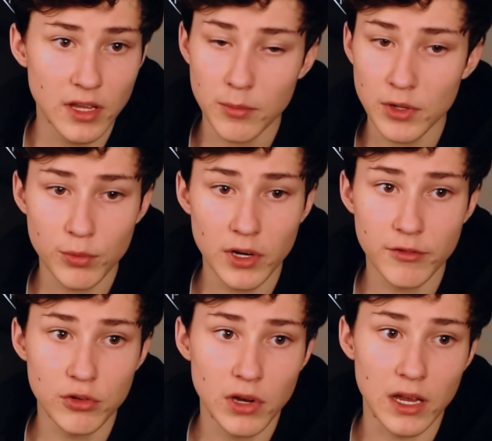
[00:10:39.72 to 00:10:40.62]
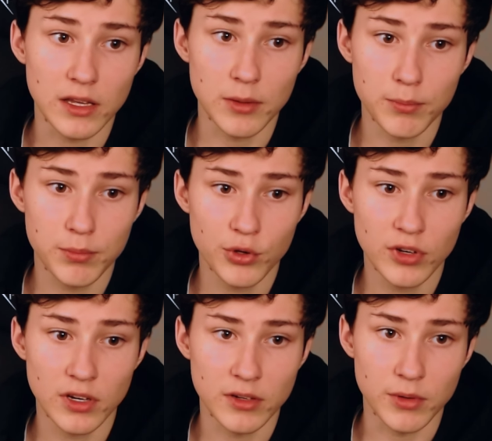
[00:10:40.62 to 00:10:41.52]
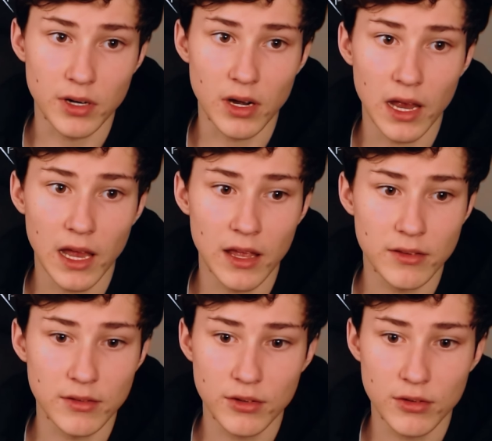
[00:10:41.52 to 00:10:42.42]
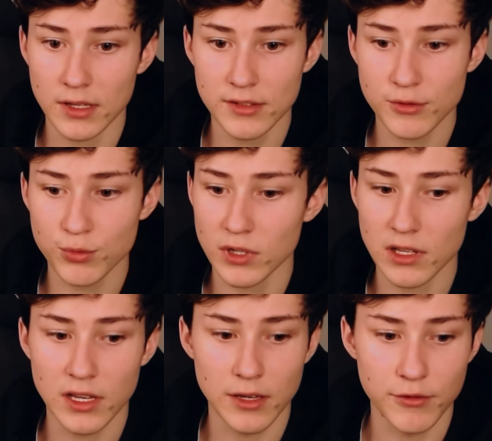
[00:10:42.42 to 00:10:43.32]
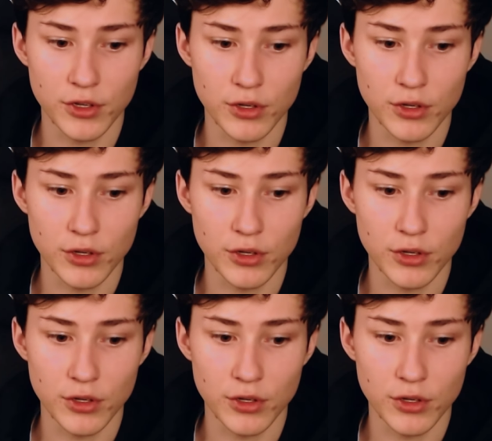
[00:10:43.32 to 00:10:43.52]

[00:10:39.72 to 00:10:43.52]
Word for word: Name it whatever you like and put it anywhere. And this will give